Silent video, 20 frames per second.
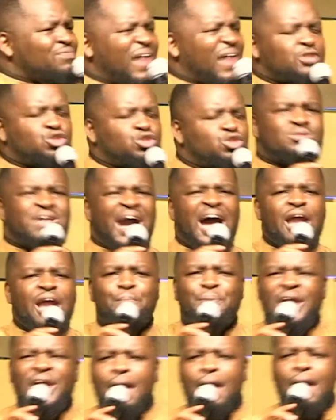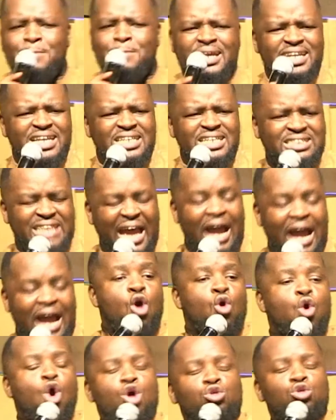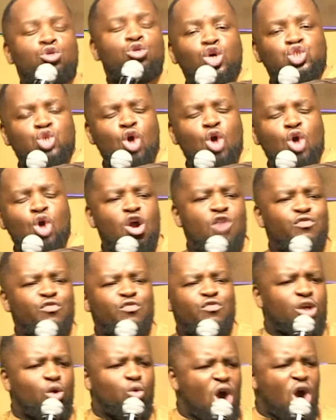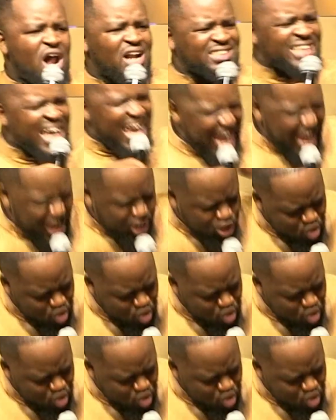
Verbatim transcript: that you can't be a minister who goes all over the world and